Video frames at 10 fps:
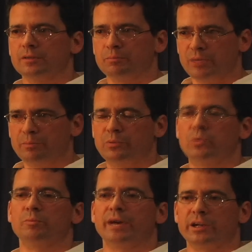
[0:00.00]
that people
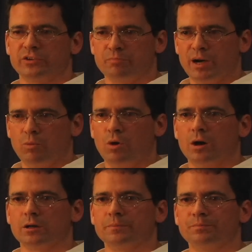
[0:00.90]
were managed by
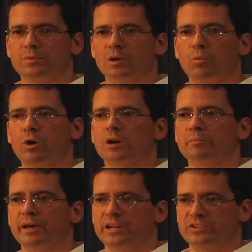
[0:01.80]
water, that water
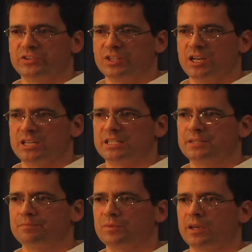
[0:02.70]
manages us.